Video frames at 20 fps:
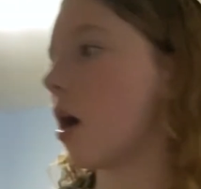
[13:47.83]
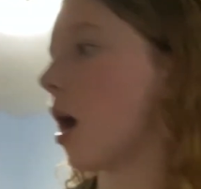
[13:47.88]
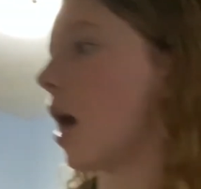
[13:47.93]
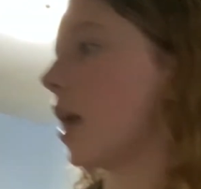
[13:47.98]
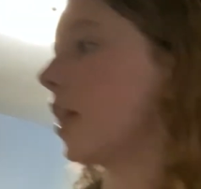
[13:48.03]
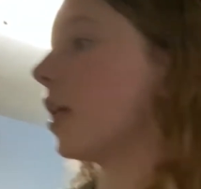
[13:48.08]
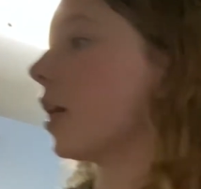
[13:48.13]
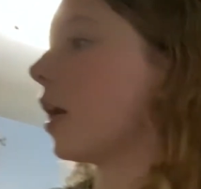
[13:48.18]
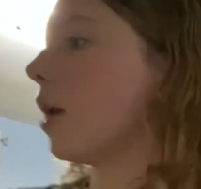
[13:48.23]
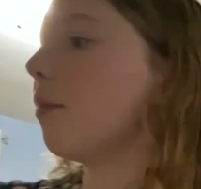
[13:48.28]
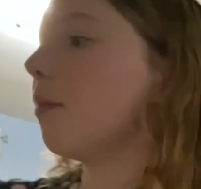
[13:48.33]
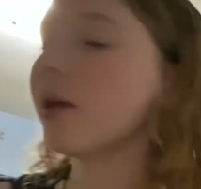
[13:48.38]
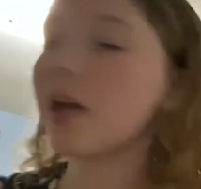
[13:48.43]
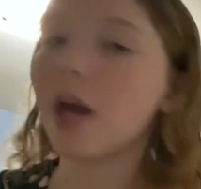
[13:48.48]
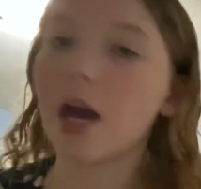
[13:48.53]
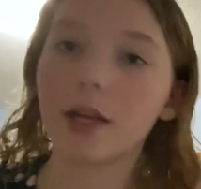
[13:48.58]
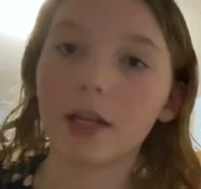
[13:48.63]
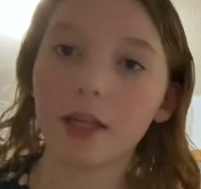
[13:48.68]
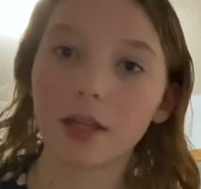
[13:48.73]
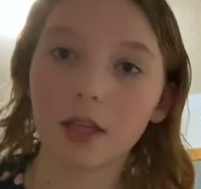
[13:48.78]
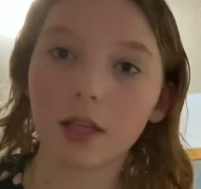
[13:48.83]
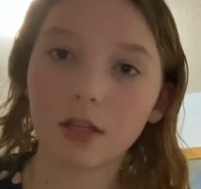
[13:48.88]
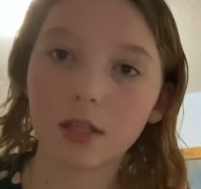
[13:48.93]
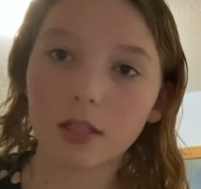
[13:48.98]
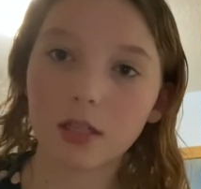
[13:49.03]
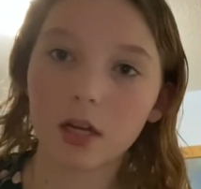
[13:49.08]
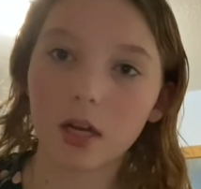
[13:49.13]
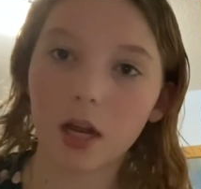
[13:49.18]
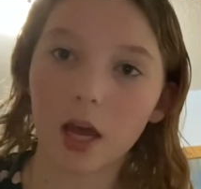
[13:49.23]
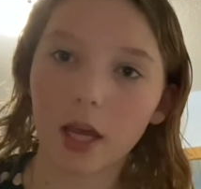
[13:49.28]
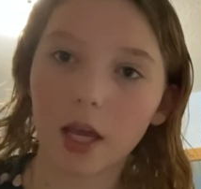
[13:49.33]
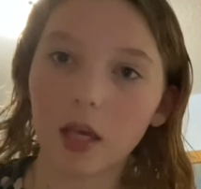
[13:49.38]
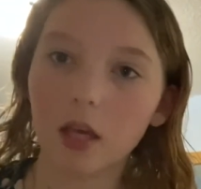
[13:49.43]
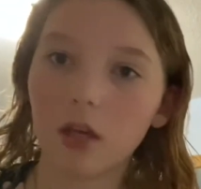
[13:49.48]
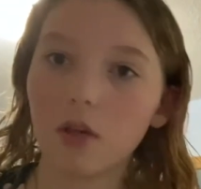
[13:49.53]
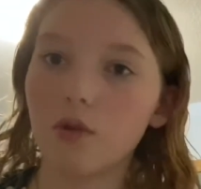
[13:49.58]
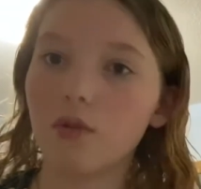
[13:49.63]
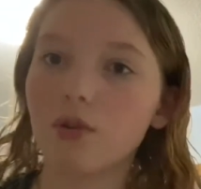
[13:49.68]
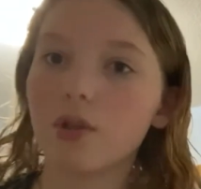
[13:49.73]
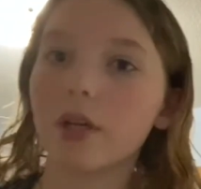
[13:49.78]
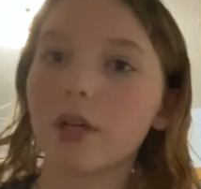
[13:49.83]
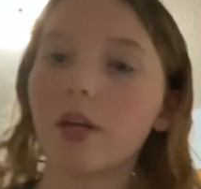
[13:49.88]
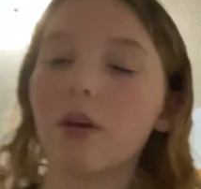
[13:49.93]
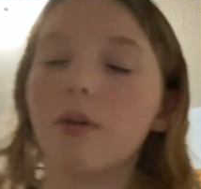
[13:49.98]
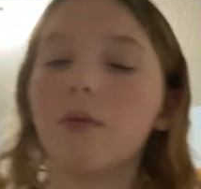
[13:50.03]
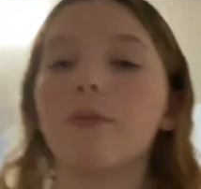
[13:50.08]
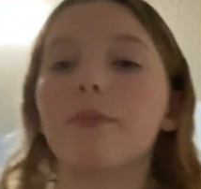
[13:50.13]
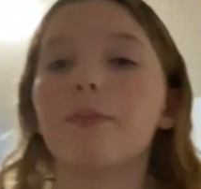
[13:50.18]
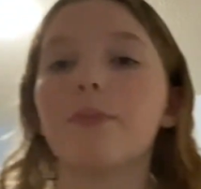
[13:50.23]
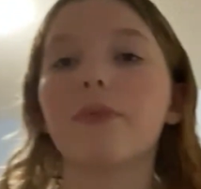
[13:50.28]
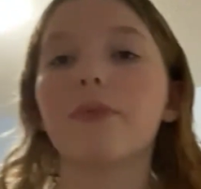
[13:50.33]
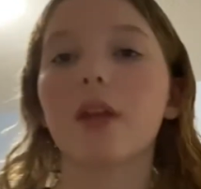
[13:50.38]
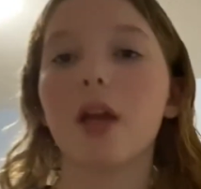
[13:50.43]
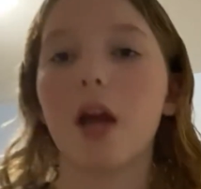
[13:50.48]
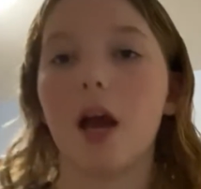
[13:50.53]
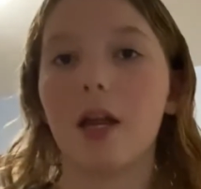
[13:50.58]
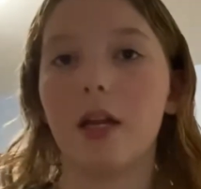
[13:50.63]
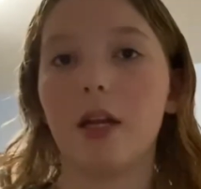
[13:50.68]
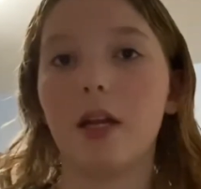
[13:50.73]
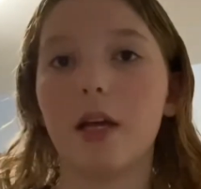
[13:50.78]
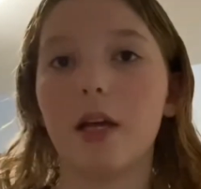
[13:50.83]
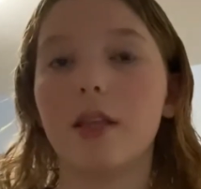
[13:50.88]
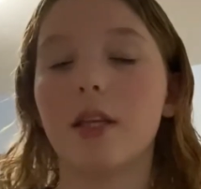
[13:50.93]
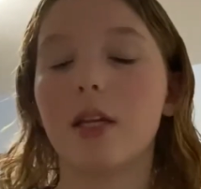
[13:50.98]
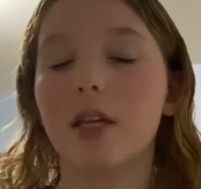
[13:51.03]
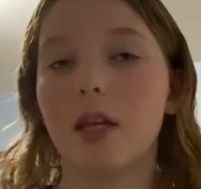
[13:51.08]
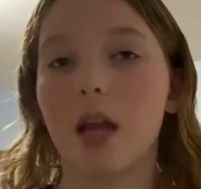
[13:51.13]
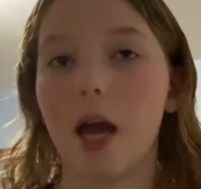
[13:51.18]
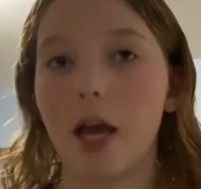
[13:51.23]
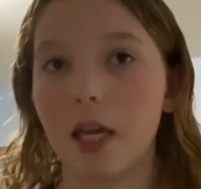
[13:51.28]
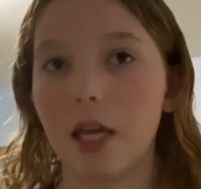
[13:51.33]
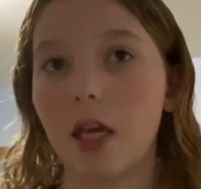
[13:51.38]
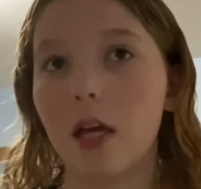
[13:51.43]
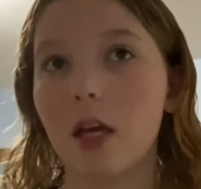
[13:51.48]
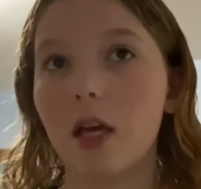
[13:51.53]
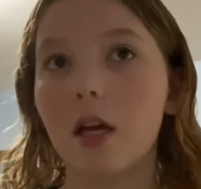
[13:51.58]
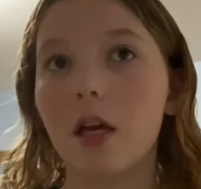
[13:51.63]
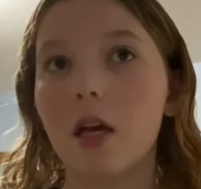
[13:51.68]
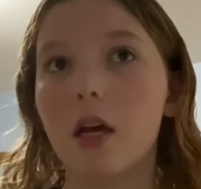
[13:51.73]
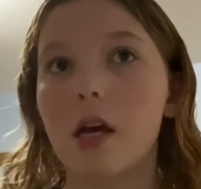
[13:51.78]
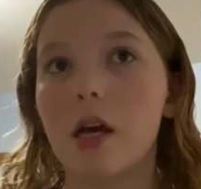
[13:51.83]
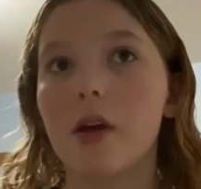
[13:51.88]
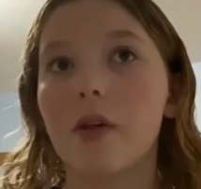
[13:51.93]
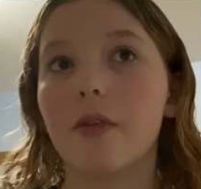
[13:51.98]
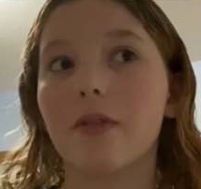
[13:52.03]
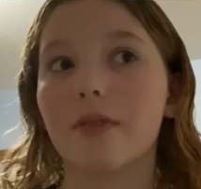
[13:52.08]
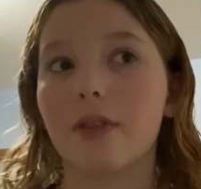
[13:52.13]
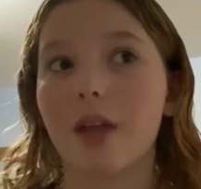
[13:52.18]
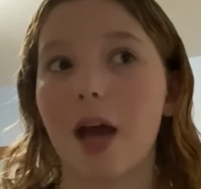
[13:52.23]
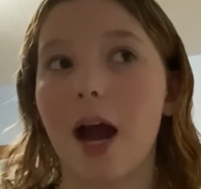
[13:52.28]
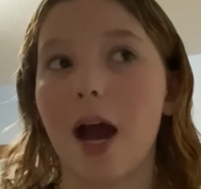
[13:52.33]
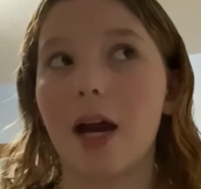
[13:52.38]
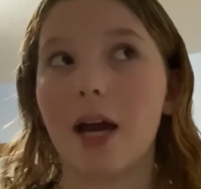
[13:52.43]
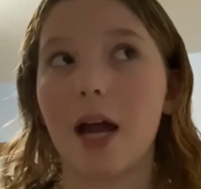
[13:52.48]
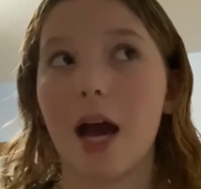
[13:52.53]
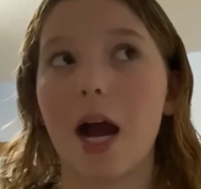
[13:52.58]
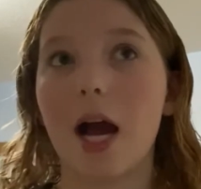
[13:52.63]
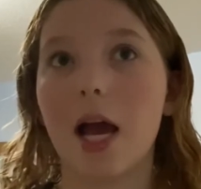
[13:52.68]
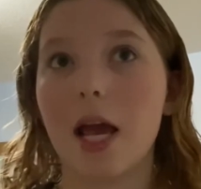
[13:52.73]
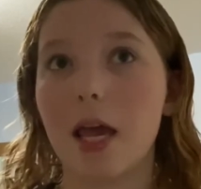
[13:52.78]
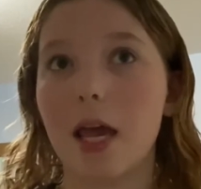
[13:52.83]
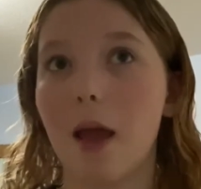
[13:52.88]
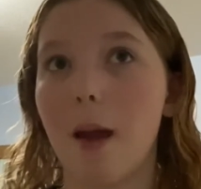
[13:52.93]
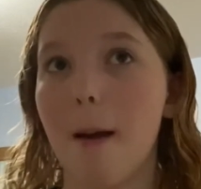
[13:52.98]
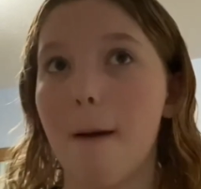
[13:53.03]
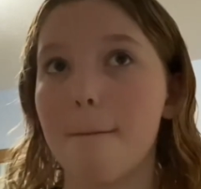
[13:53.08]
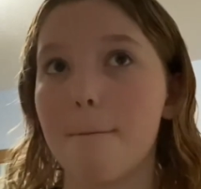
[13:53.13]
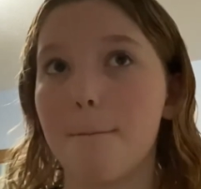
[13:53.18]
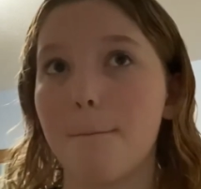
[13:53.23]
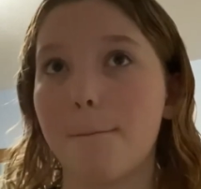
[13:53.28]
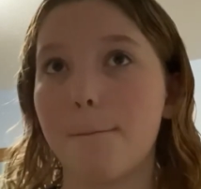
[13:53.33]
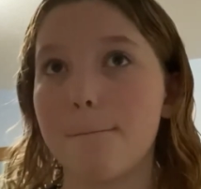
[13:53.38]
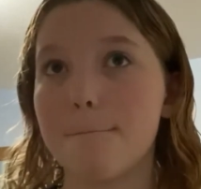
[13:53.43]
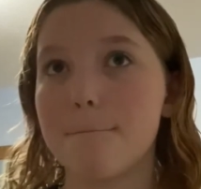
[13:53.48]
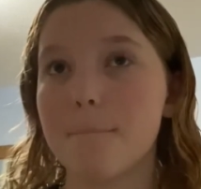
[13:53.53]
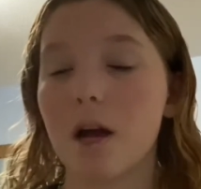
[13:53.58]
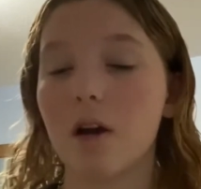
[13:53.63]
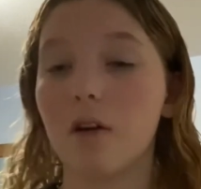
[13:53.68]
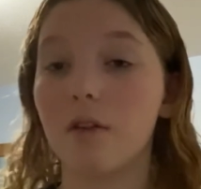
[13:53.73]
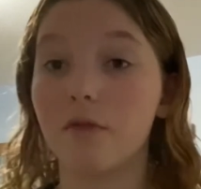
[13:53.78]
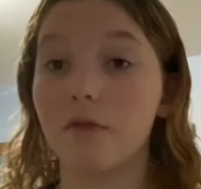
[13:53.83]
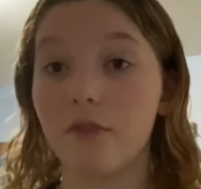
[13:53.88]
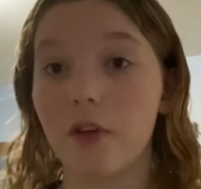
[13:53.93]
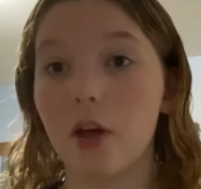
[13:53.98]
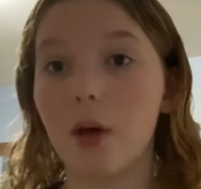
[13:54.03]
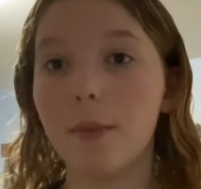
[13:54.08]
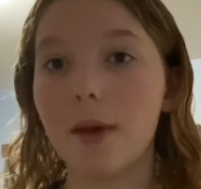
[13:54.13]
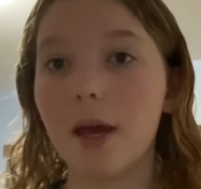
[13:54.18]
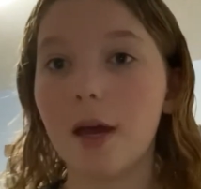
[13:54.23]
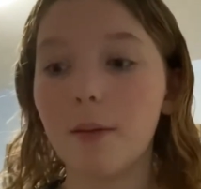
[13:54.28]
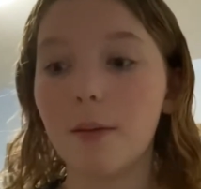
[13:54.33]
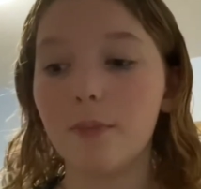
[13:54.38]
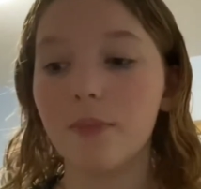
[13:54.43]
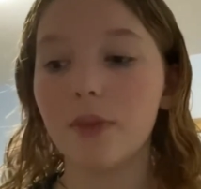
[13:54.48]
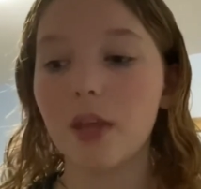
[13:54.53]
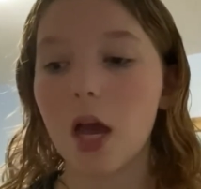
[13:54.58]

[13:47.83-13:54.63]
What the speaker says: I think I might edit this tonight. Usually I don't edit it the night that I film it,